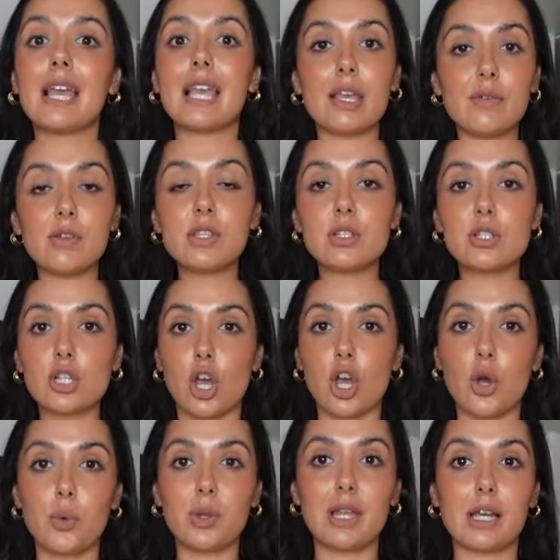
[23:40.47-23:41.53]
Even the
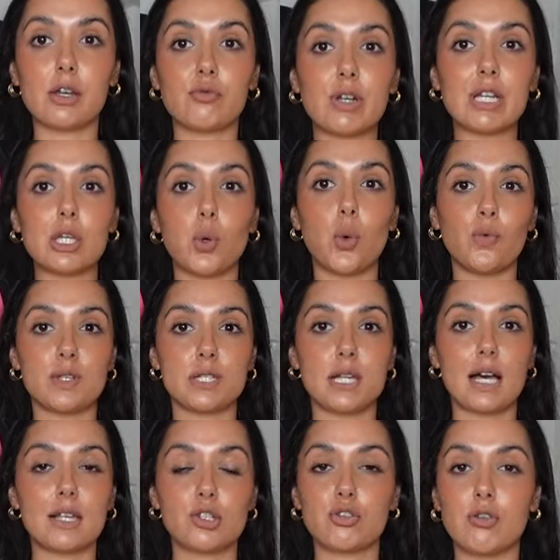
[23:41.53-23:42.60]
skirt with like a really
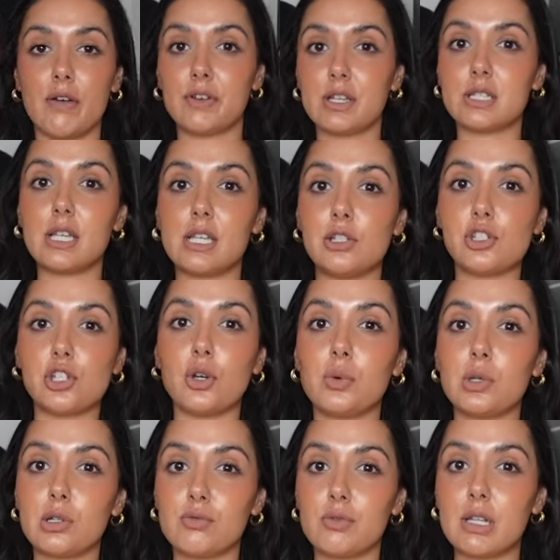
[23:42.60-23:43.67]
oversized graphic t-shirt
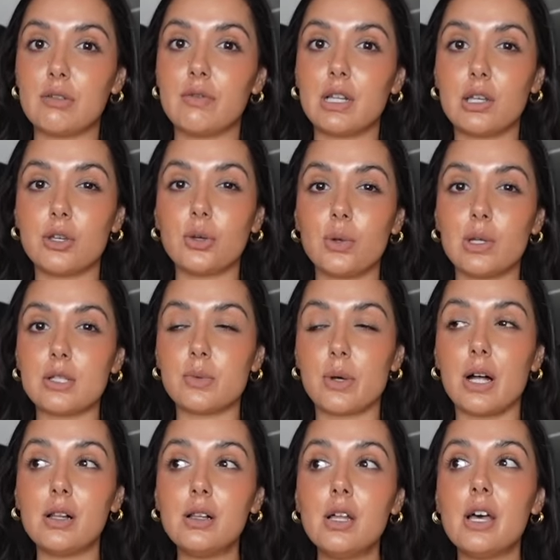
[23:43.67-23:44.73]
would look really, really cool as
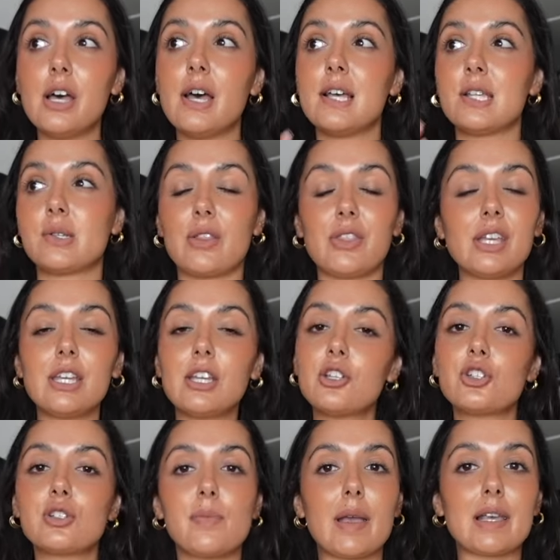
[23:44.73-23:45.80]
well. So I think you can
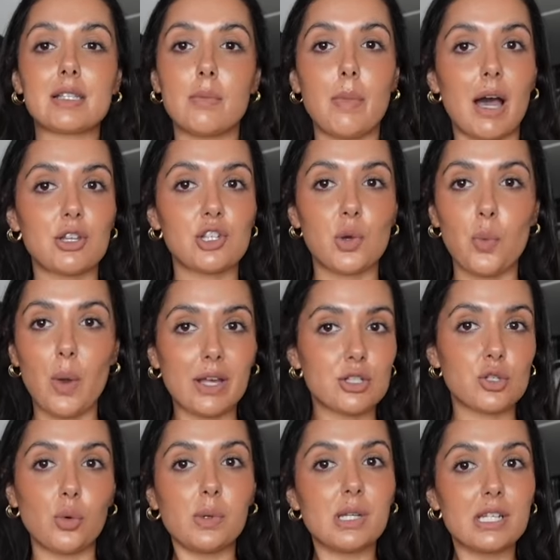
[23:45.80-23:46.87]
just mix and match and wear it
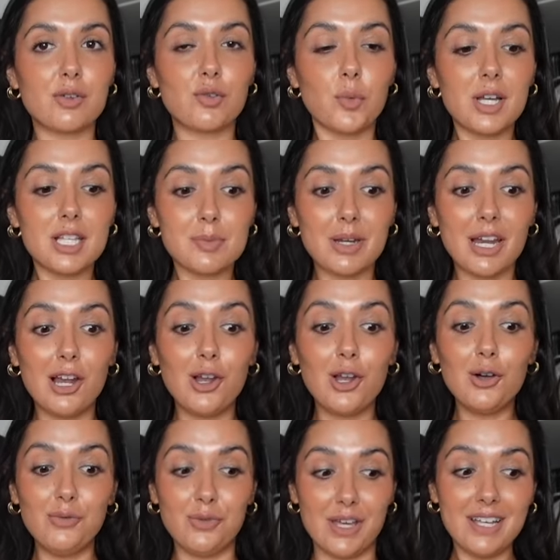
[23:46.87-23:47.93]
so many different ways. But I
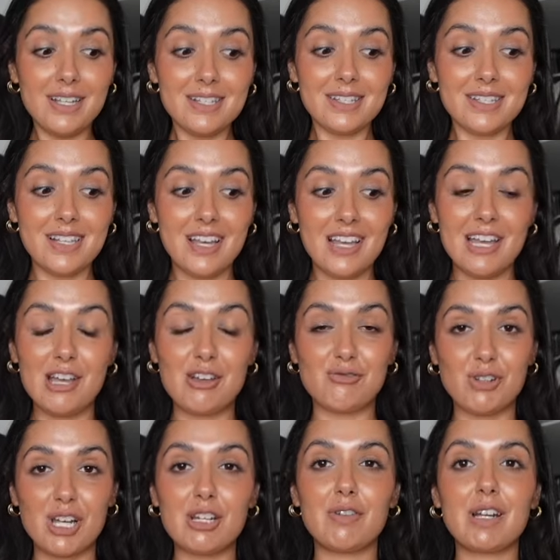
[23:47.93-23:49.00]
love this.
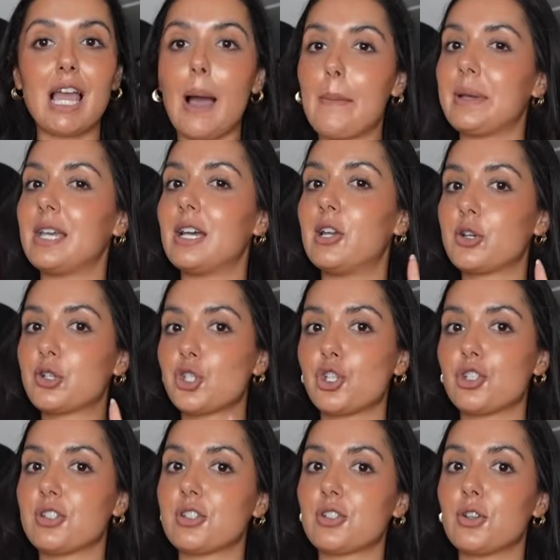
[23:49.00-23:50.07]
Really, really happy. It looks
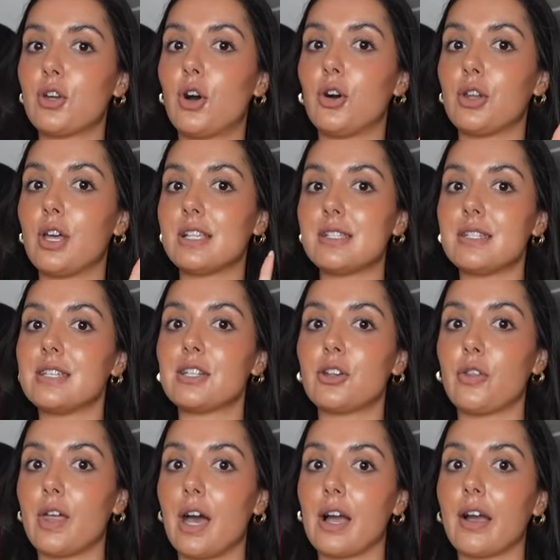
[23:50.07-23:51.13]
just as good on as it did
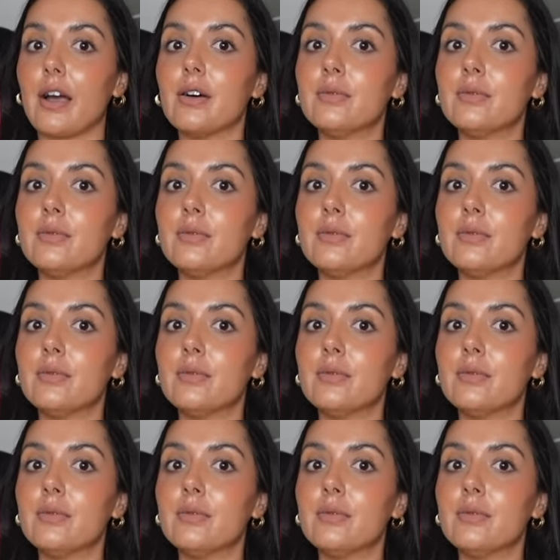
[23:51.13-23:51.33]
on the hanger.